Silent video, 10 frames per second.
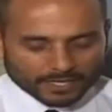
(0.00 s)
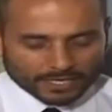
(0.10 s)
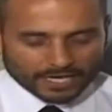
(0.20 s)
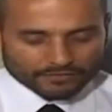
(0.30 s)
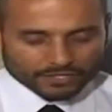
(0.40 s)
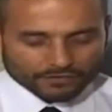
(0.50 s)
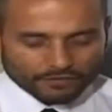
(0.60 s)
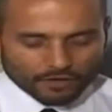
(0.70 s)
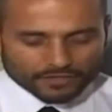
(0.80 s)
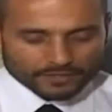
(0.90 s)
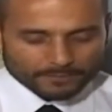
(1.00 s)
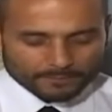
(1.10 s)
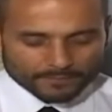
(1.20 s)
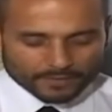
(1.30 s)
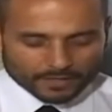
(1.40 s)
Heavenly Father,
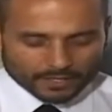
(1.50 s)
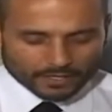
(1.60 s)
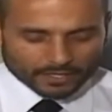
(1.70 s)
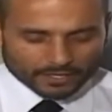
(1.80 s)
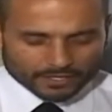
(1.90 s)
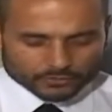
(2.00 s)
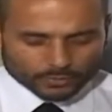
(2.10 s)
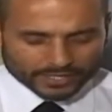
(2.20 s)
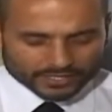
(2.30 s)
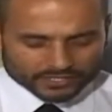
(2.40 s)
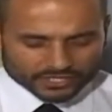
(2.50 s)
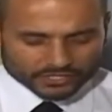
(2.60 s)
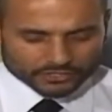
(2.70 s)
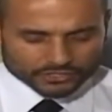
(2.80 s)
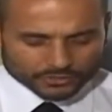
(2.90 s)
as we
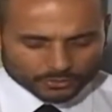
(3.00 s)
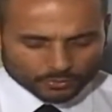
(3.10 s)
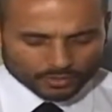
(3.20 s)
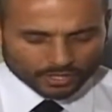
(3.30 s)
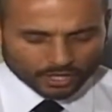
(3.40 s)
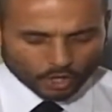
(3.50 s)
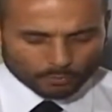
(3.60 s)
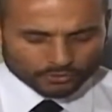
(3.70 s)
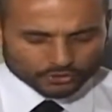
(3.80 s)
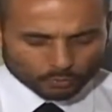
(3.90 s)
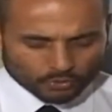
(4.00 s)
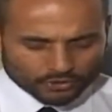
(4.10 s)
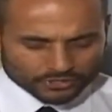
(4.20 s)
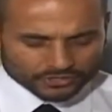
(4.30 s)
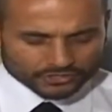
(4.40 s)
continue to open your
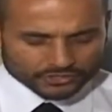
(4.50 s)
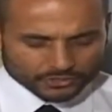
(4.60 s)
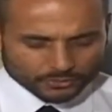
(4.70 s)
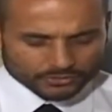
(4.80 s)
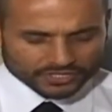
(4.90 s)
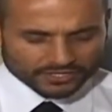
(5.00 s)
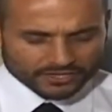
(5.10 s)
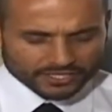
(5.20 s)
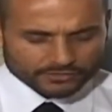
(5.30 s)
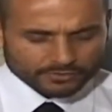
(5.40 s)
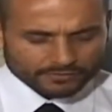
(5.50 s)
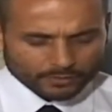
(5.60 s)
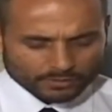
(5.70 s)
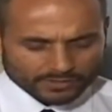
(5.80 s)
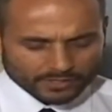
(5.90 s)
word and to see the things
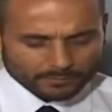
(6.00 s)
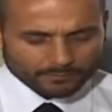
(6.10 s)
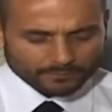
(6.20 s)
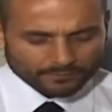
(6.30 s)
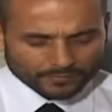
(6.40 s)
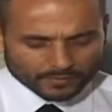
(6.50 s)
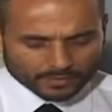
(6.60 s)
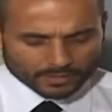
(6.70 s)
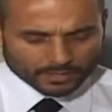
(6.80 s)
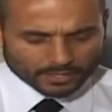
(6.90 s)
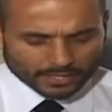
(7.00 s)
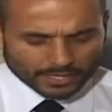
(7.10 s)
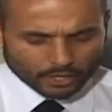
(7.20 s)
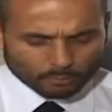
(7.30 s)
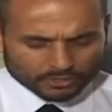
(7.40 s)
revealed in them,
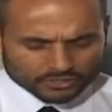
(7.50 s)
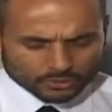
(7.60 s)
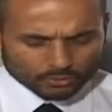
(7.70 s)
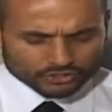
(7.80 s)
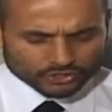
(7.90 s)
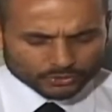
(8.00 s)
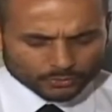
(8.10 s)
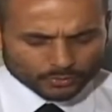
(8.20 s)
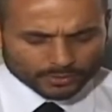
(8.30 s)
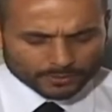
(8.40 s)
help us, Lord, to